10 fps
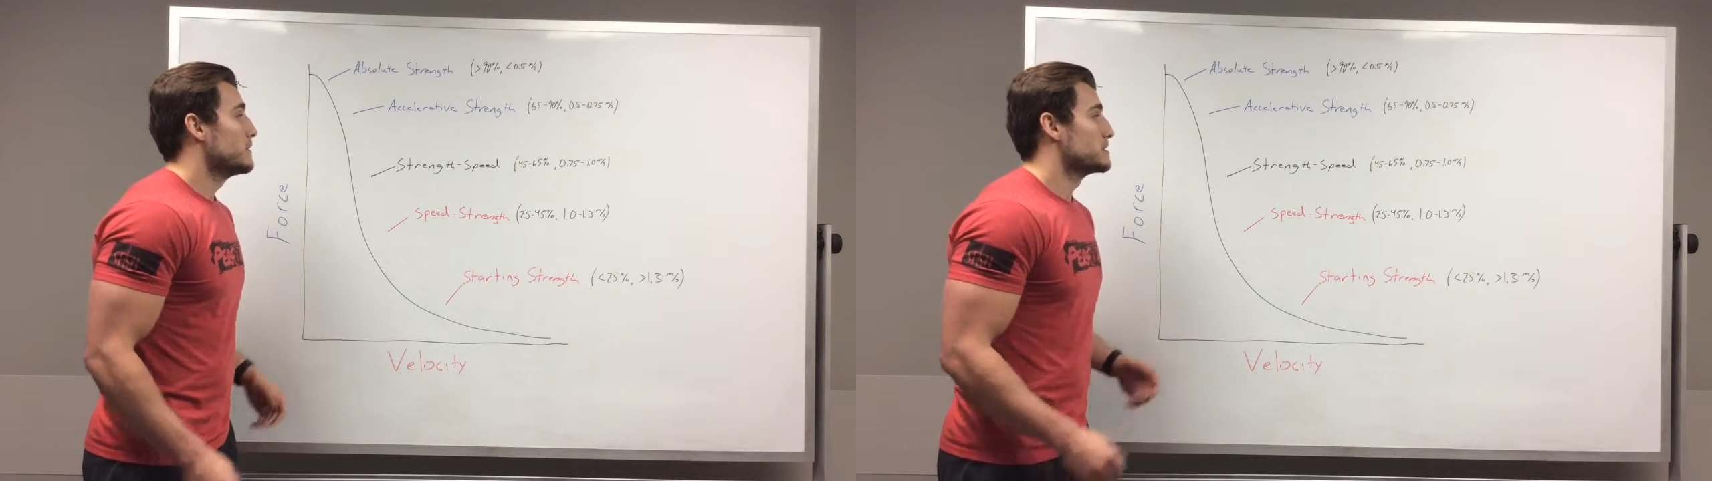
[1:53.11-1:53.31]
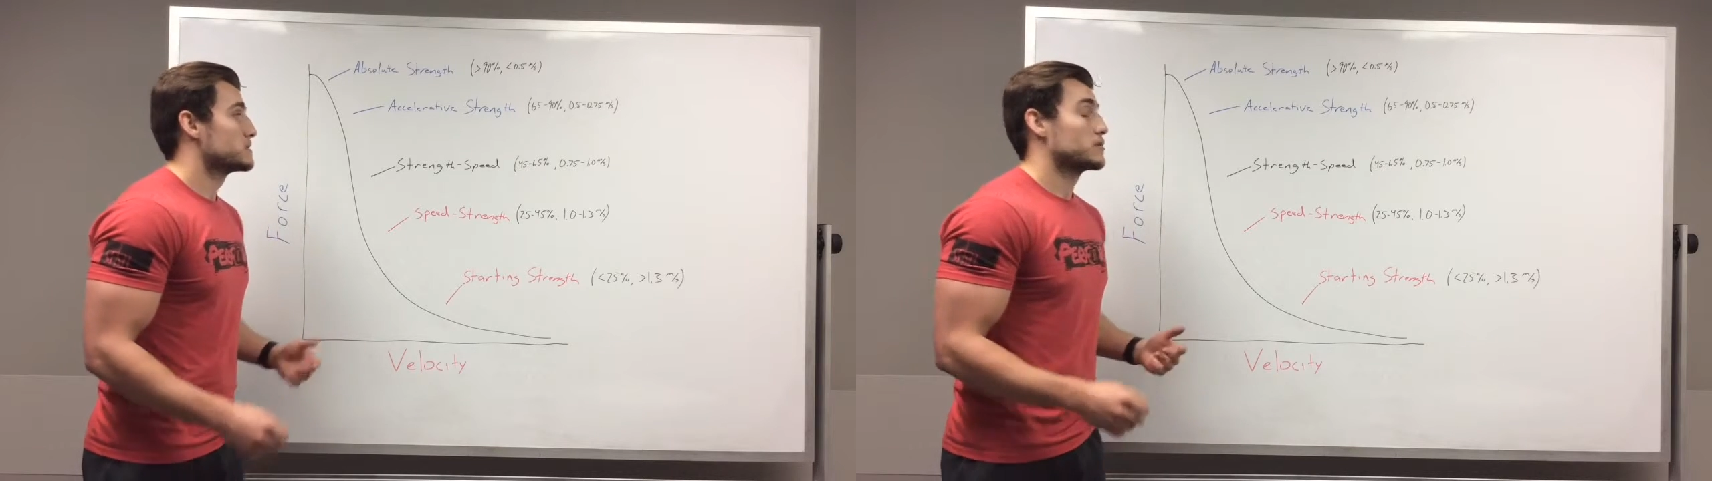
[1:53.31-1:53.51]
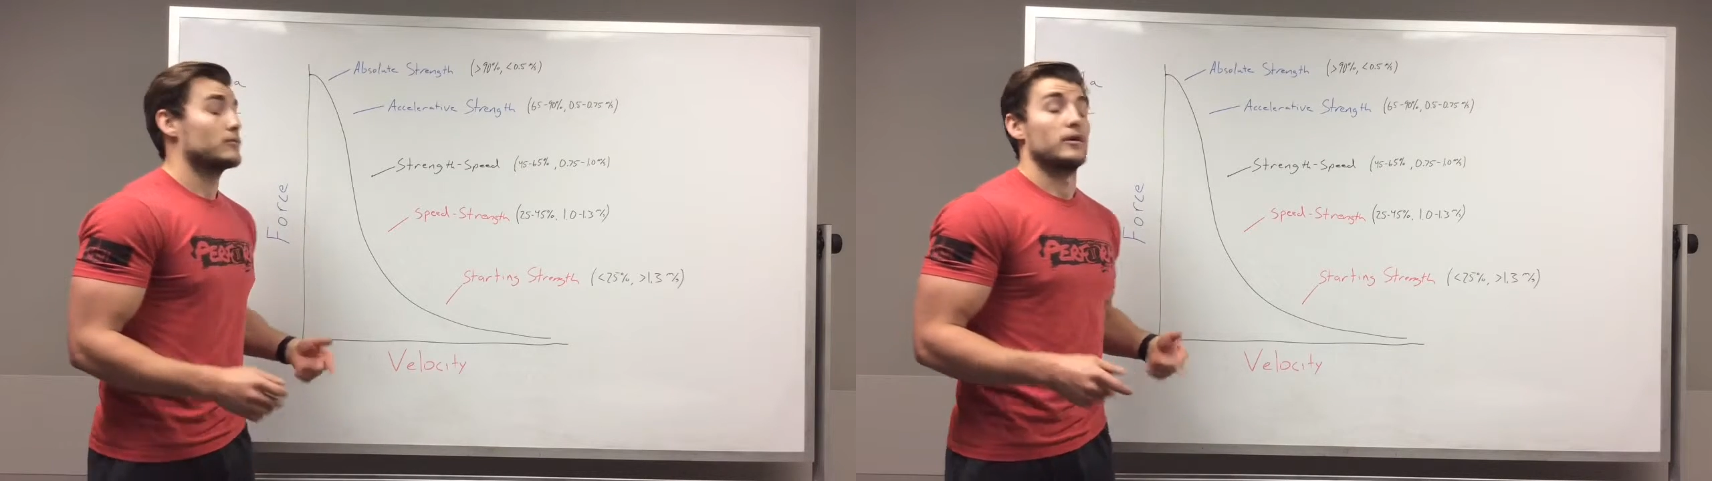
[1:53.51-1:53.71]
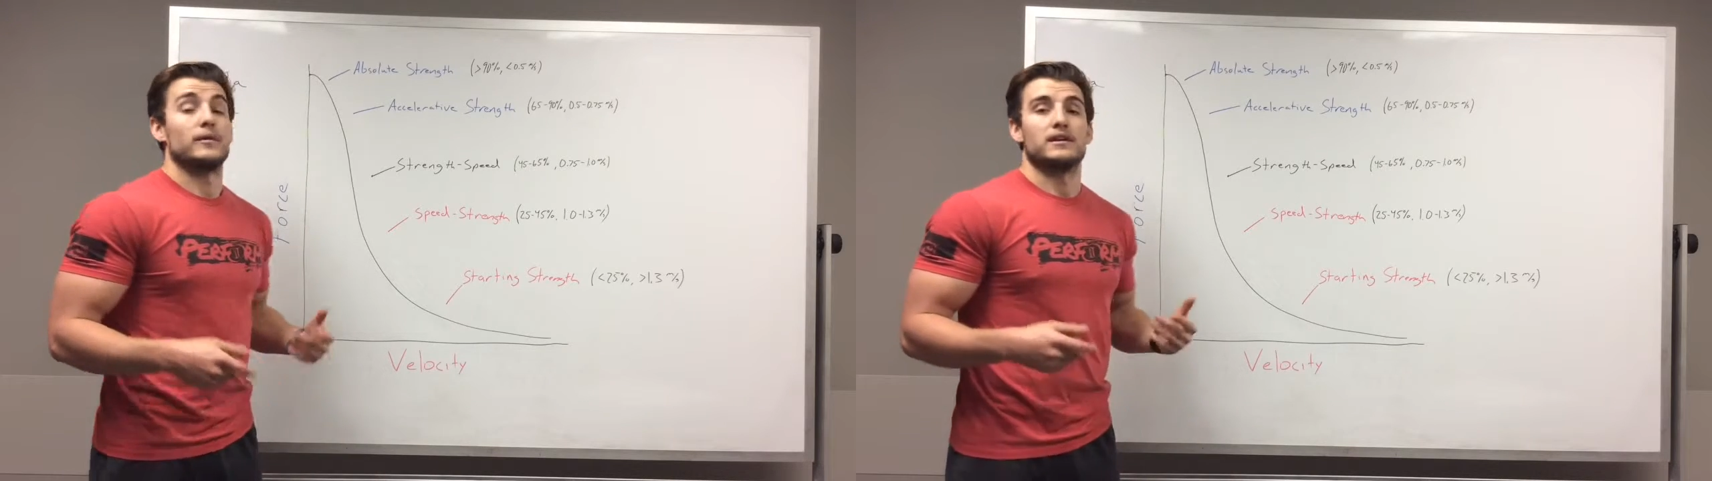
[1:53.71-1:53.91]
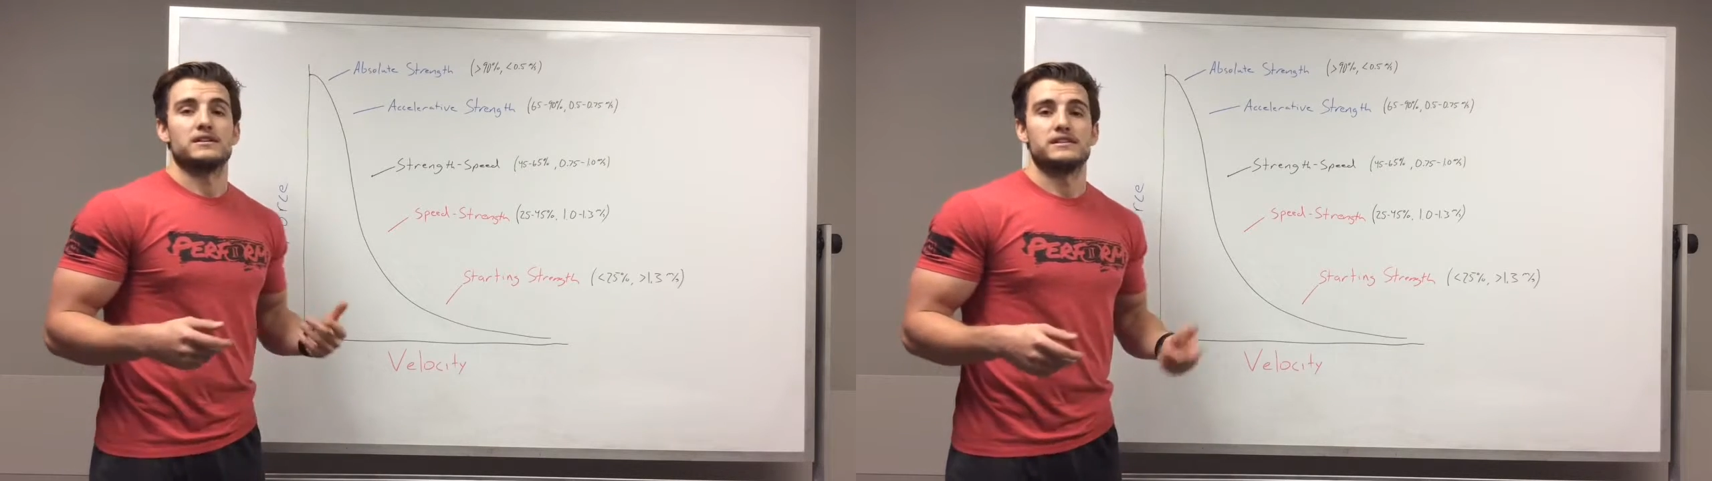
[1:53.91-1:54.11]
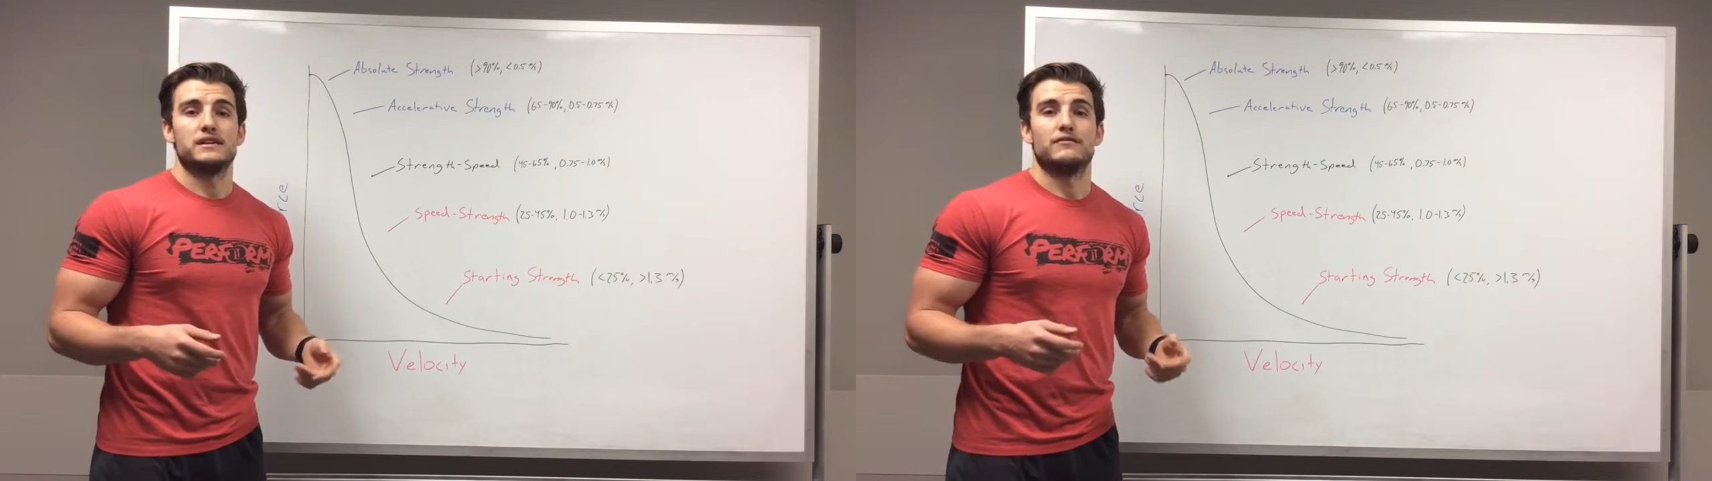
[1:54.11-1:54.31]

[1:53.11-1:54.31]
This is where we're going to see